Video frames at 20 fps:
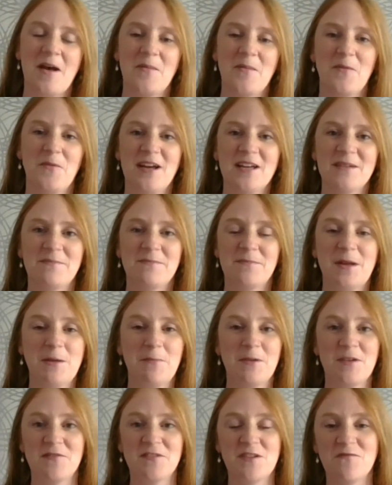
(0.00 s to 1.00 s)
where
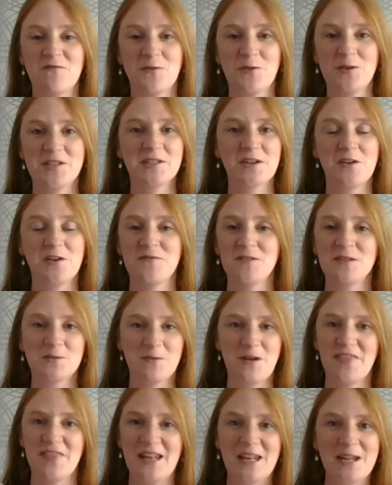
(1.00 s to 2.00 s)
people have done voiceovers,
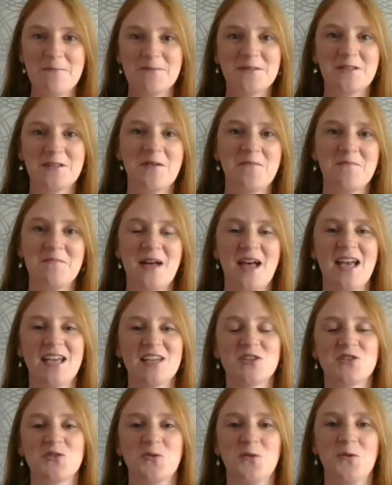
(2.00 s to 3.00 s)
where the lips don't
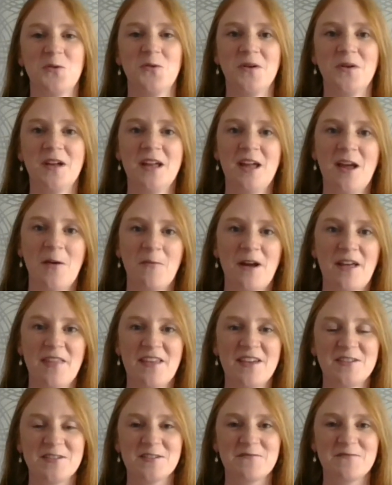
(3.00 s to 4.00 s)
match, or where
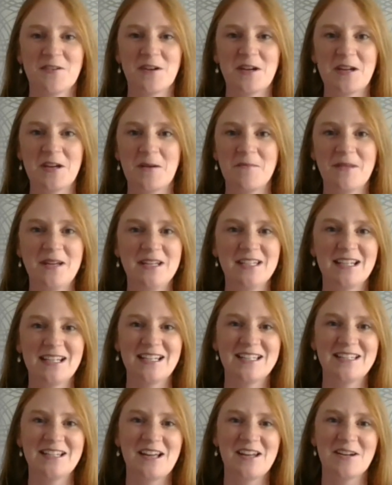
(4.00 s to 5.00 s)
they're just very
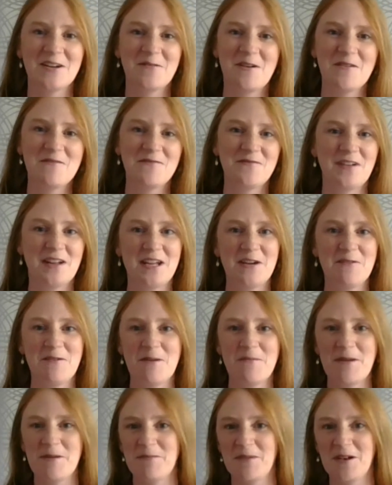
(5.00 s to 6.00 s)
comedically done and quite funny,
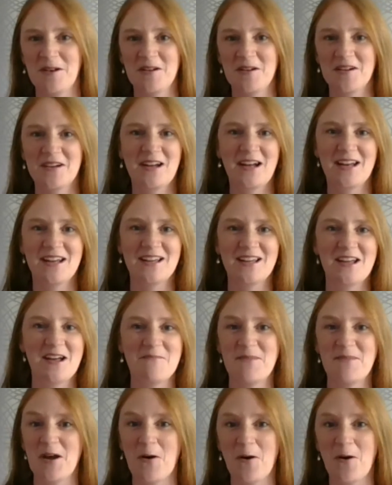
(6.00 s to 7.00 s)
where people look kind of a
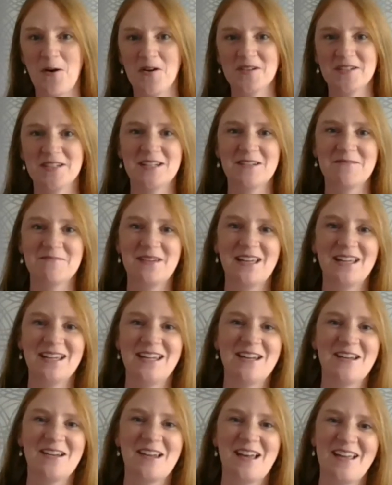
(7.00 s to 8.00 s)
bit odd and a bit,
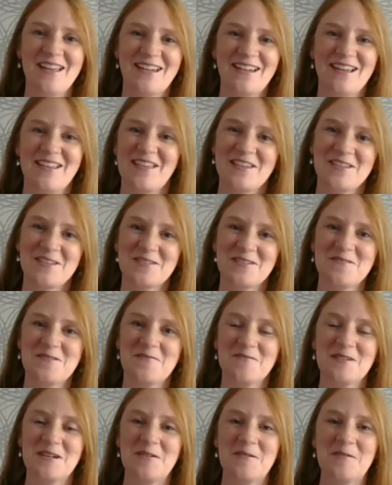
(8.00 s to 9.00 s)
like they're just not
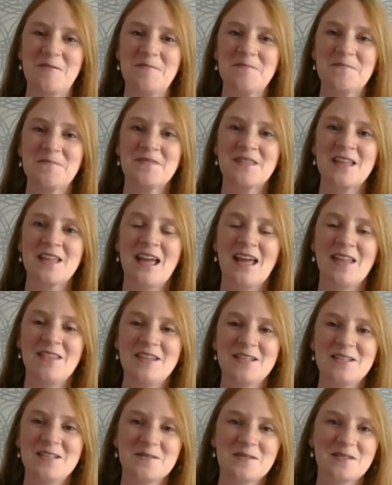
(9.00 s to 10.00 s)
real. And
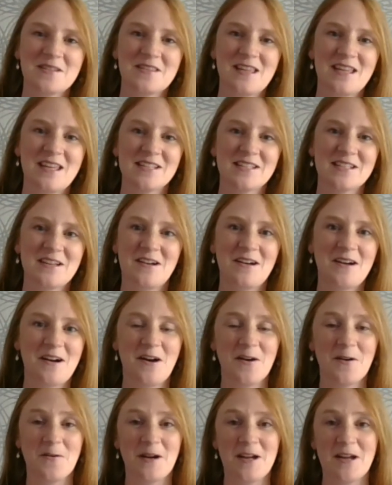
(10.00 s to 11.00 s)
these sorts of things
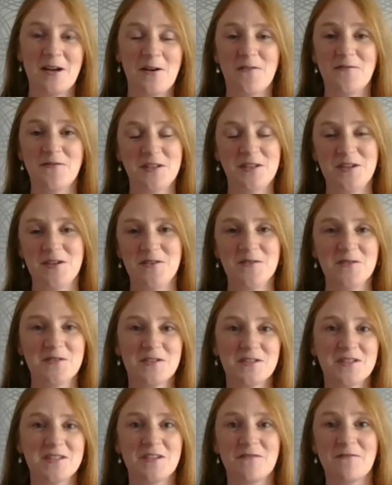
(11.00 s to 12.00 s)
are quite often used
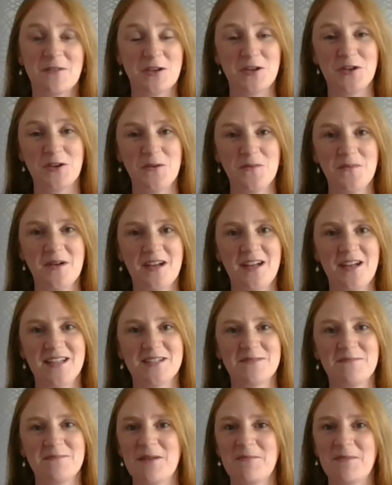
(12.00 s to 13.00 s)
just for humor and
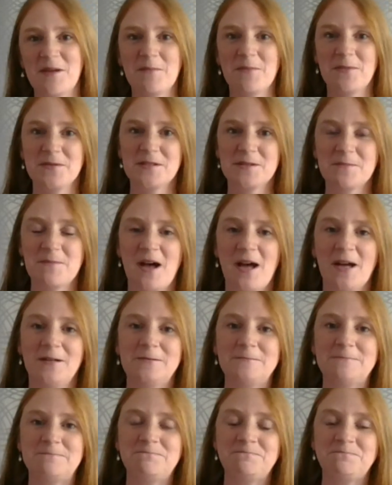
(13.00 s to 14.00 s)
to make people
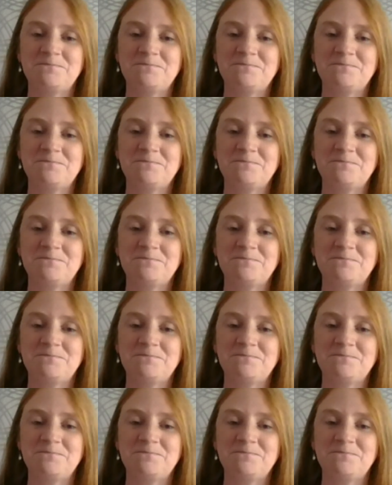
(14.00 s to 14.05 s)
smile.